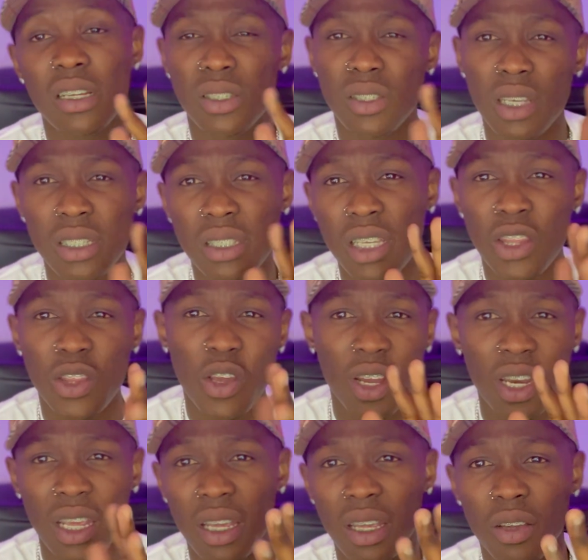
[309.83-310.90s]
60,
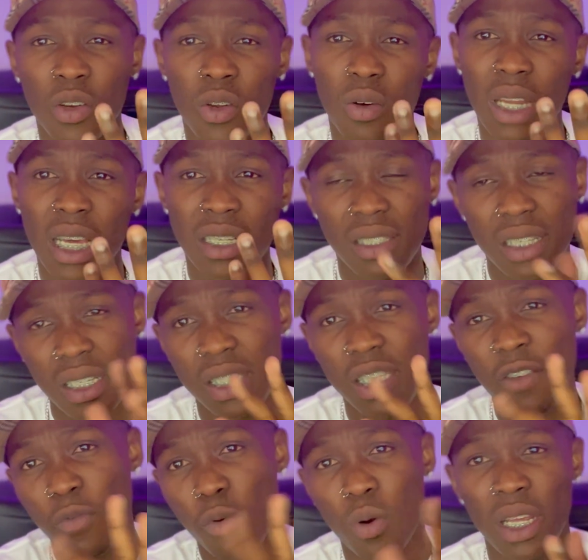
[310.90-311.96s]
30, you know, like
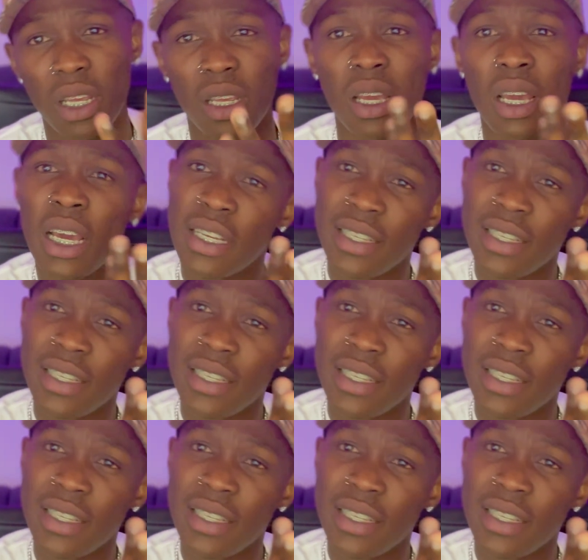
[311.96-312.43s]
60, 40,